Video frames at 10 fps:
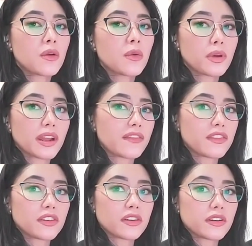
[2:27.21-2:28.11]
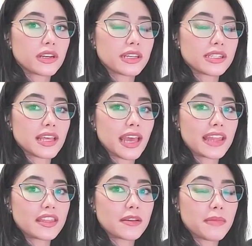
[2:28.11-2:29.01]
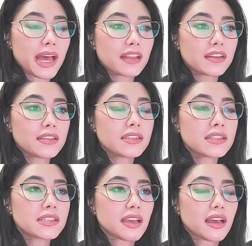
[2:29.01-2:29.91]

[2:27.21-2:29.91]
Whatever is the ending balance,